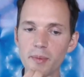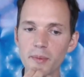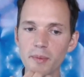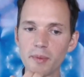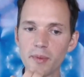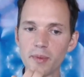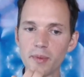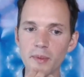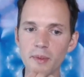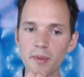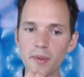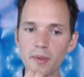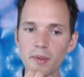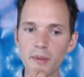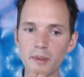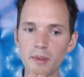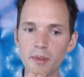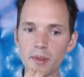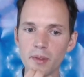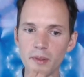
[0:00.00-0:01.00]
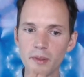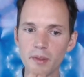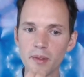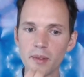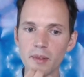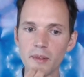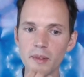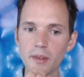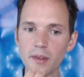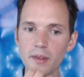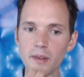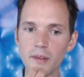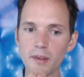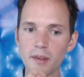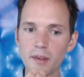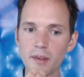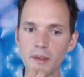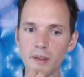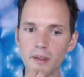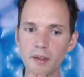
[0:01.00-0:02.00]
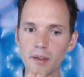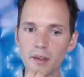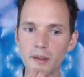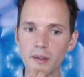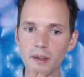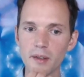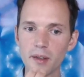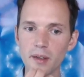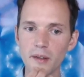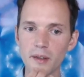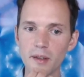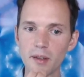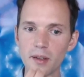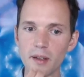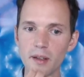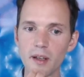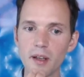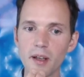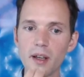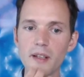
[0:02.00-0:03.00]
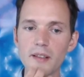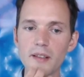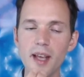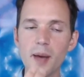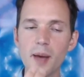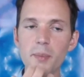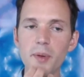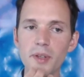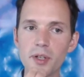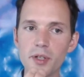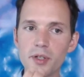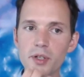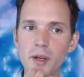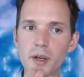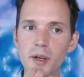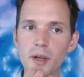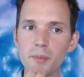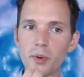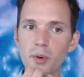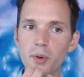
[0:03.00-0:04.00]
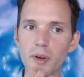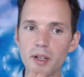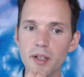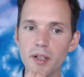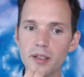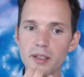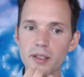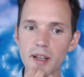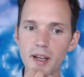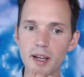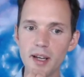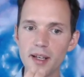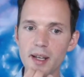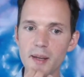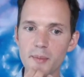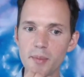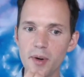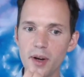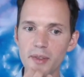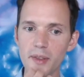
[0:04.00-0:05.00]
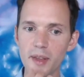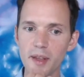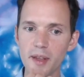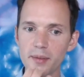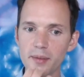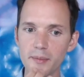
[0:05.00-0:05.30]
I love and honor you just the way you are. Tap on the chin point, take a deep breath in.